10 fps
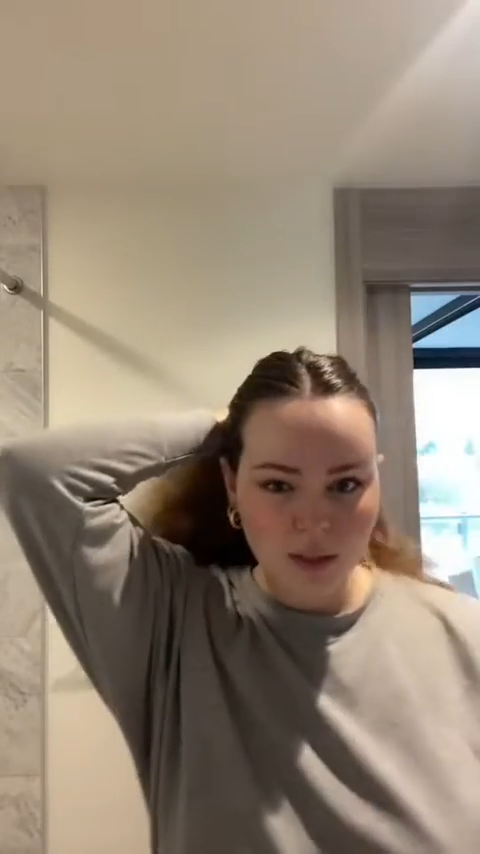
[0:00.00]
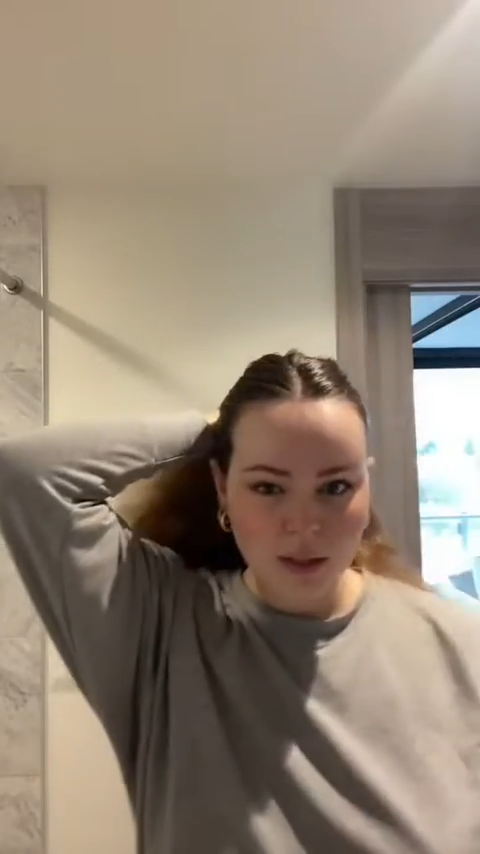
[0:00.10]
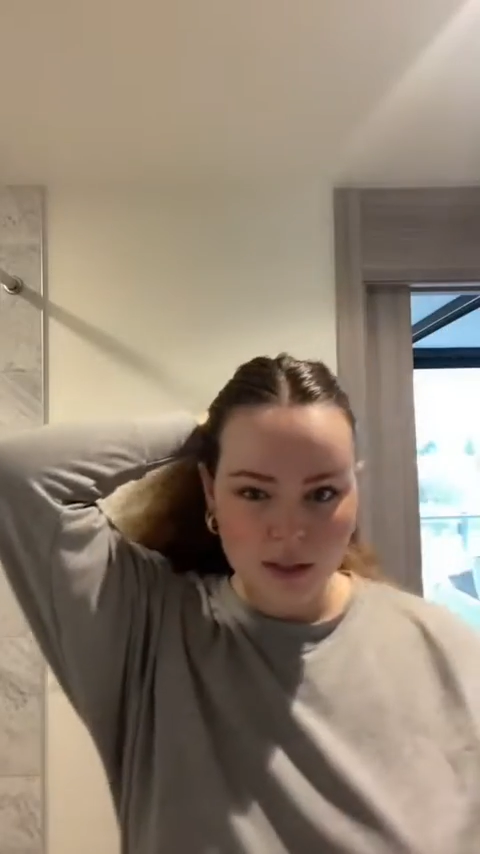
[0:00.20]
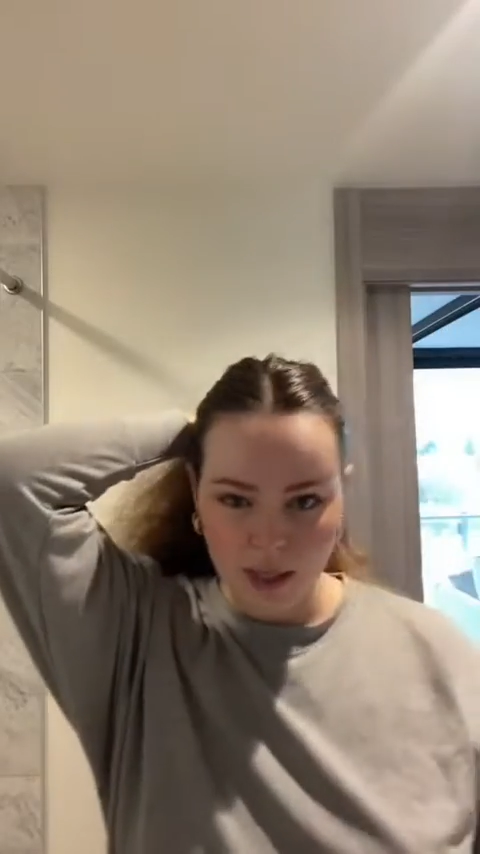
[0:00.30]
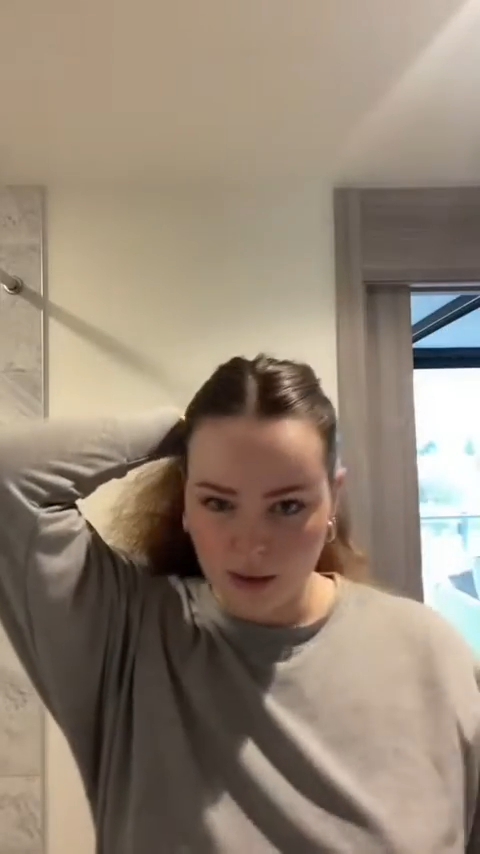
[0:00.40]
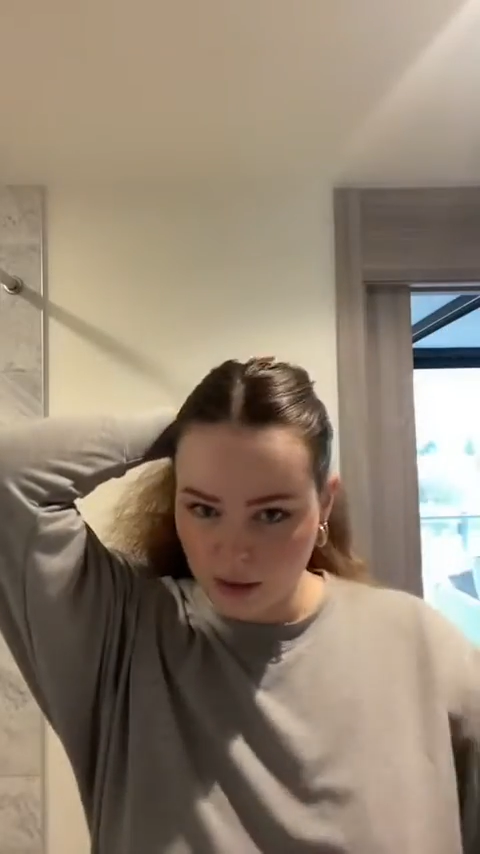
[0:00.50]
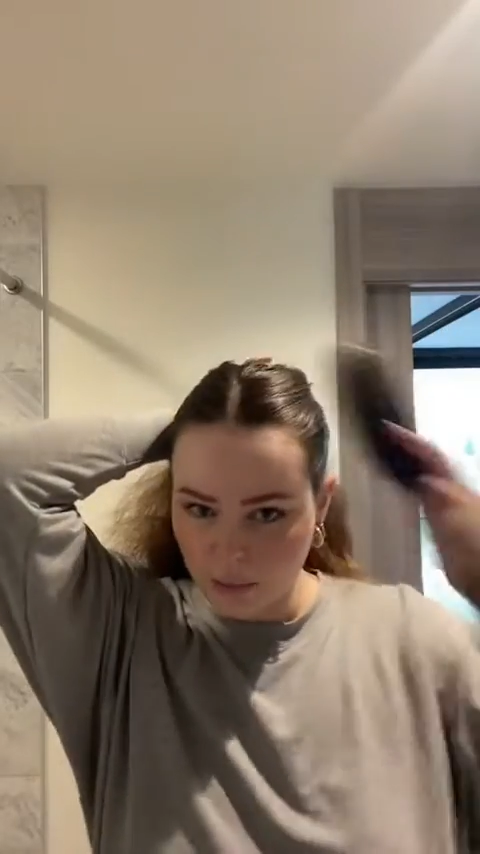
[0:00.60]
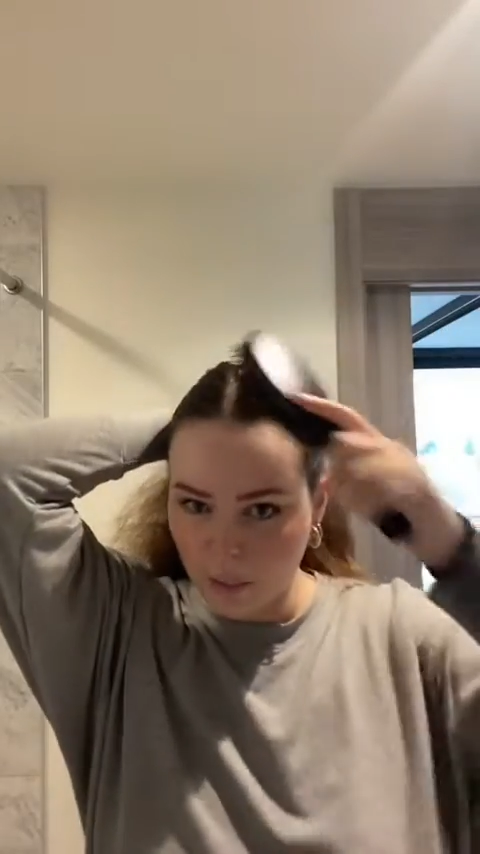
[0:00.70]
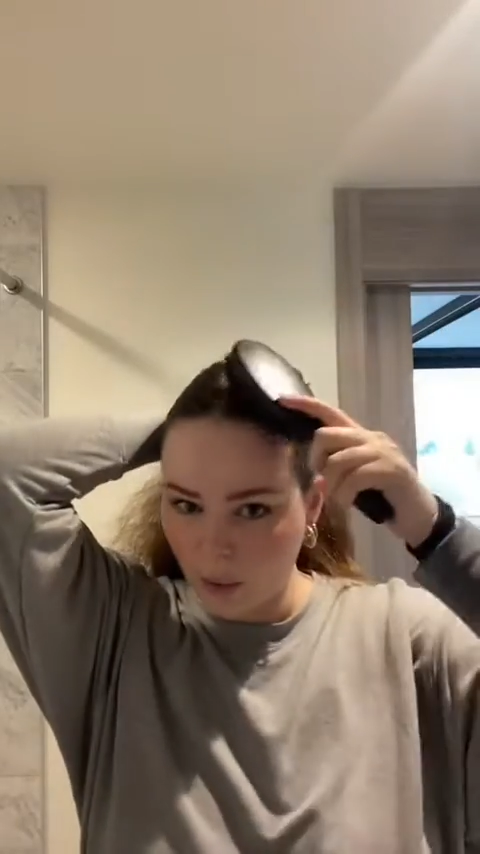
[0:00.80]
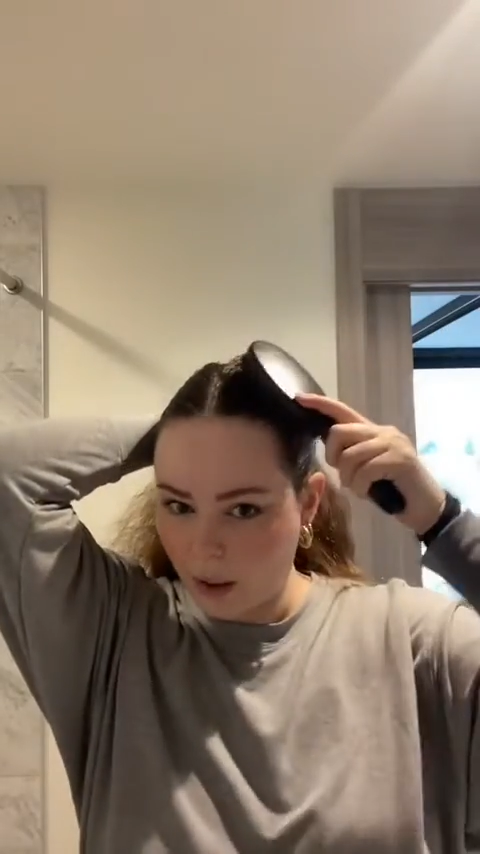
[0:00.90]
Take the
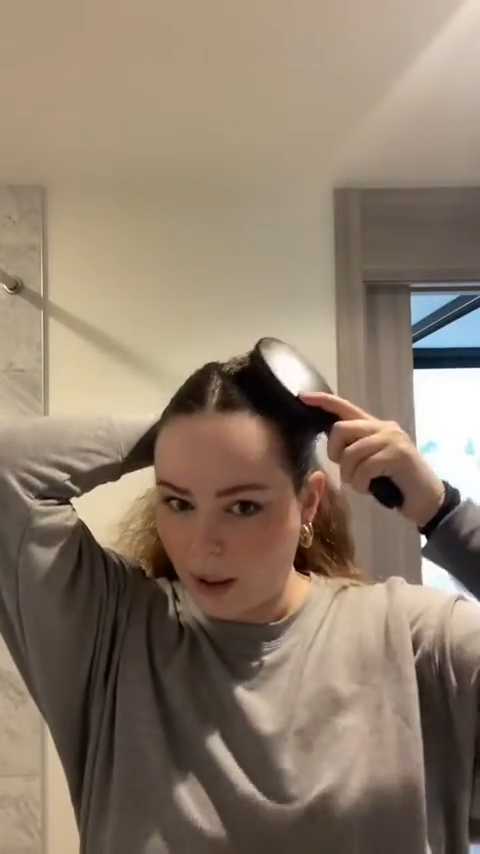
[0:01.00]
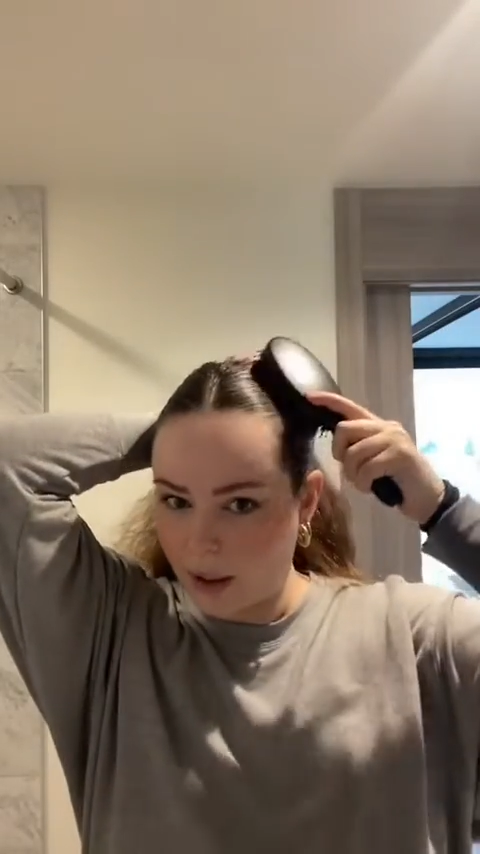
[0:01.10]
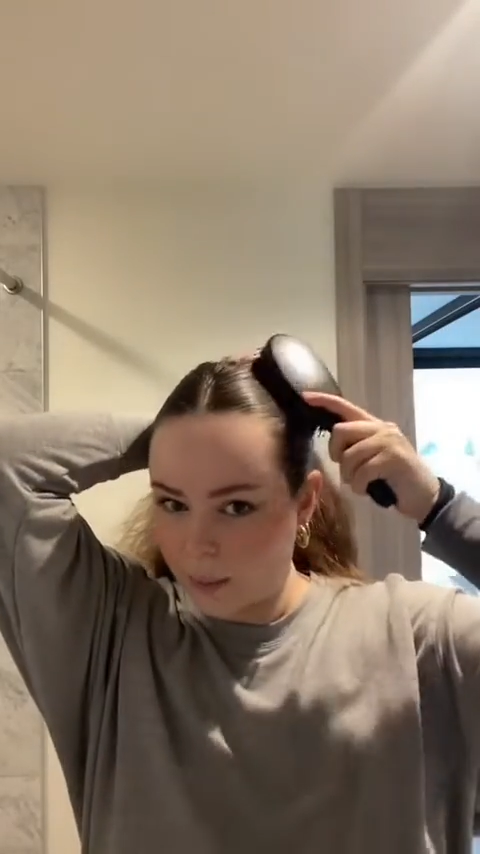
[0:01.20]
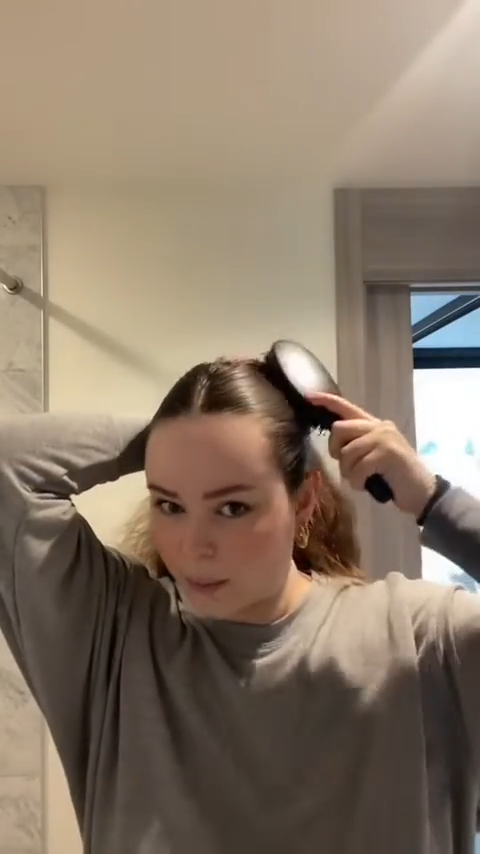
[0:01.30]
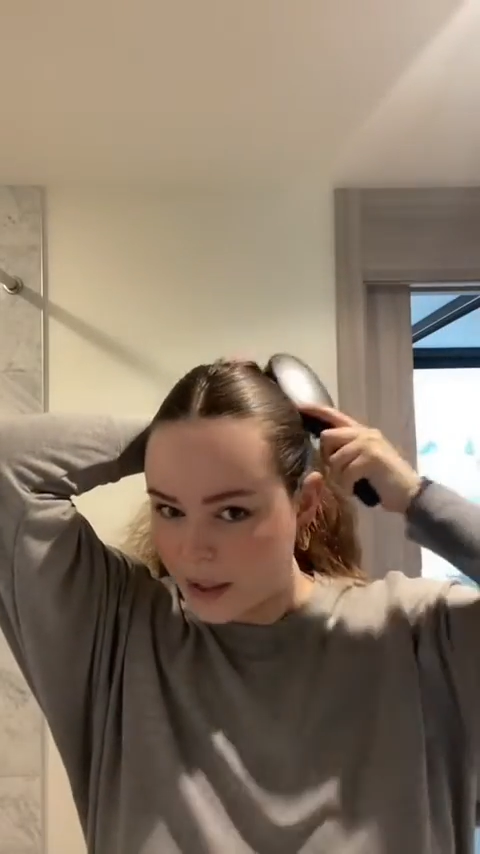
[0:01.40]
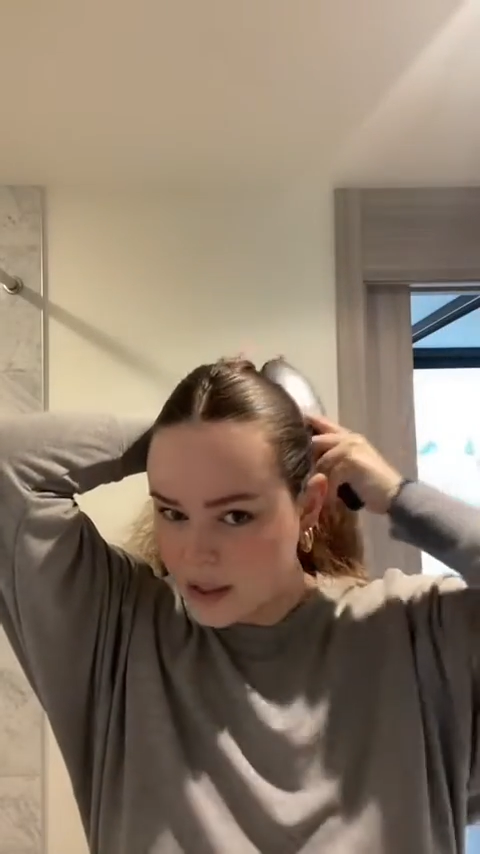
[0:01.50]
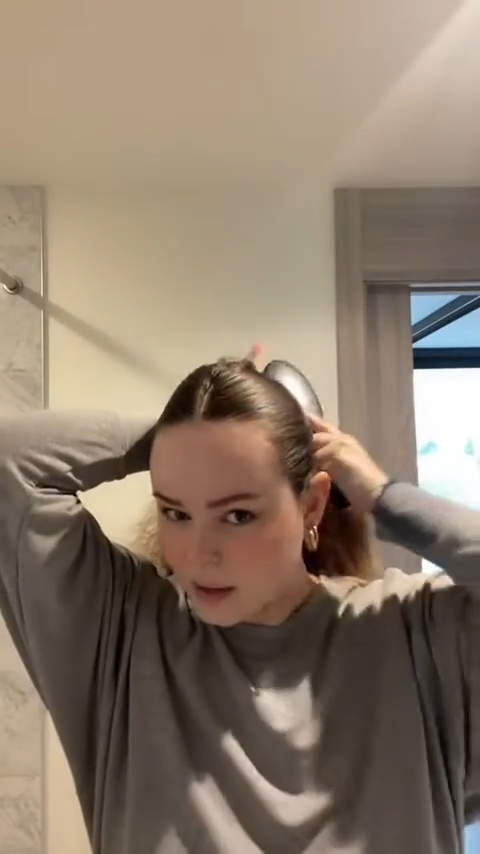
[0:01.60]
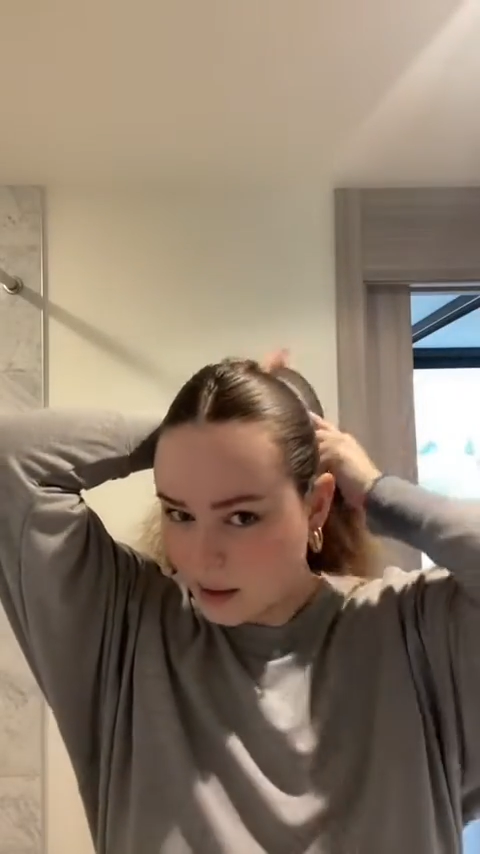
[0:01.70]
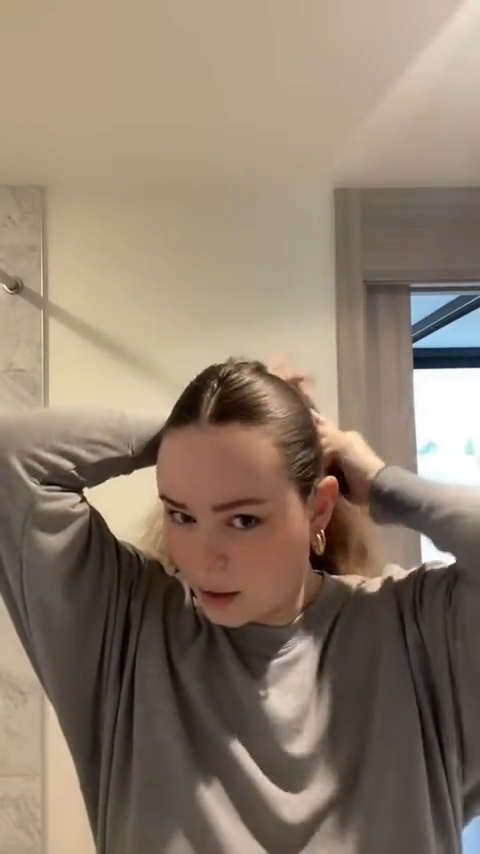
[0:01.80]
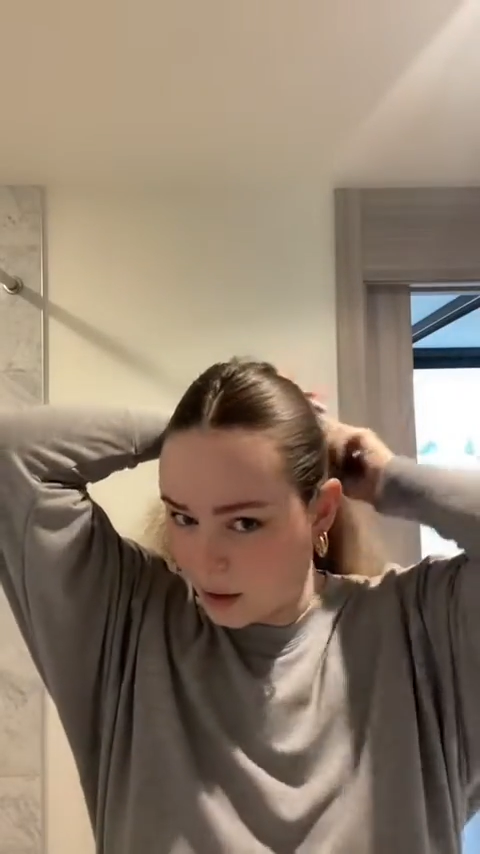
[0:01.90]
boar
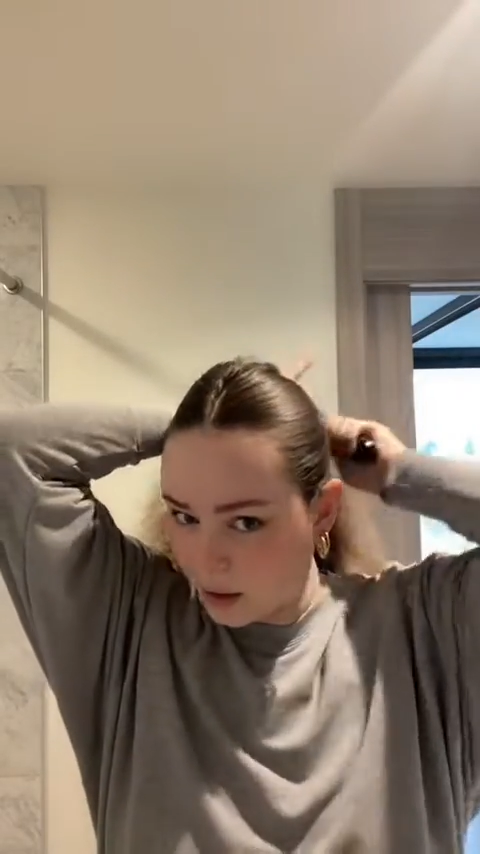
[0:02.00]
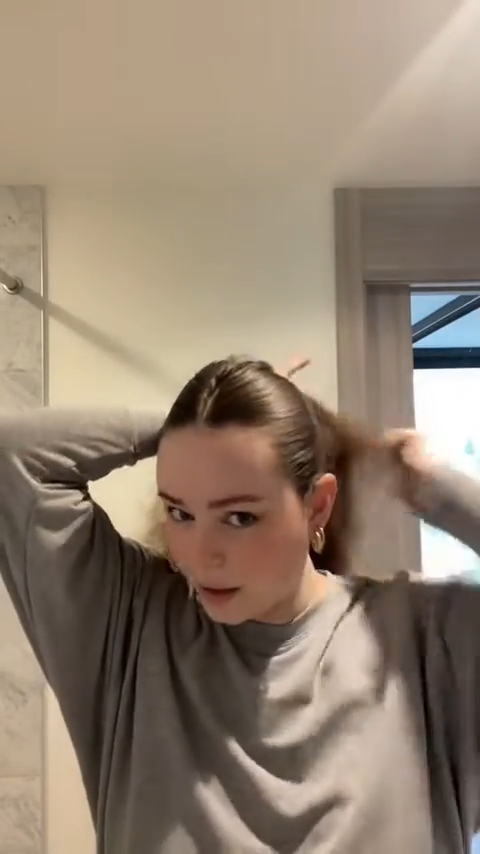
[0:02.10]
bristle